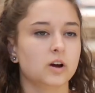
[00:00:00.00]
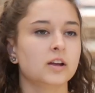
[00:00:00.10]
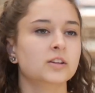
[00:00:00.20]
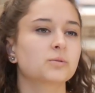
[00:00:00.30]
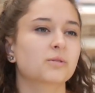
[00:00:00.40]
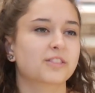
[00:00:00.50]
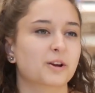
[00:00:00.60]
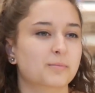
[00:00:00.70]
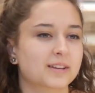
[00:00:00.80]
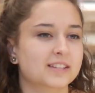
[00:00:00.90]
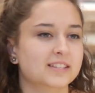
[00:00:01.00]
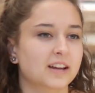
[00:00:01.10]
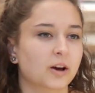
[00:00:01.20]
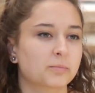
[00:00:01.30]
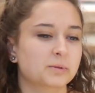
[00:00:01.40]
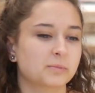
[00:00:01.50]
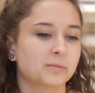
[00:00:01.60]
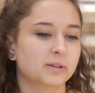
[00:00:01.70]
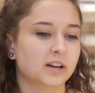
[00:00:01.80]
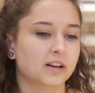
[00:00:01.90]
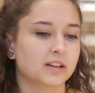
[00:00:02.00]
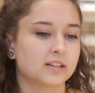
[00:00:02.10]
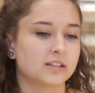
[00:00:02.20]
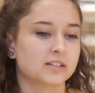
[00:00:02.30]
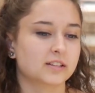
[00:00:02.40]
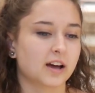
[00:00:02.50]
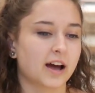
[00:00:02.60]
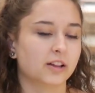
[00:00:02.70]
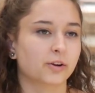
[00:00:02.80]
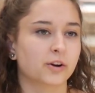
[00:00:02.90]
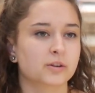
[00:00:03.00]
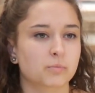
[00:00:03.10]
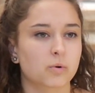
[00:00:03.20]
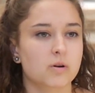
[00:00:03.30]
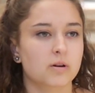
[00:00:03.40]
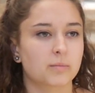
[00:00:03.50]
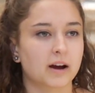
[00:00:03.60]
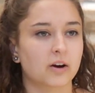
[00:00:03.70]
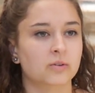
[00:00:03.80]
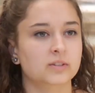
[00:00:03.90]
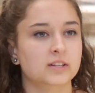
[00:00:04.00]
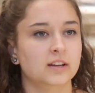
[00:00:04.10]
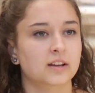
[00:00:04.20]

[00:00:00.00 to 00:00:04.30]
Talking to a therapist helped me because I learned more about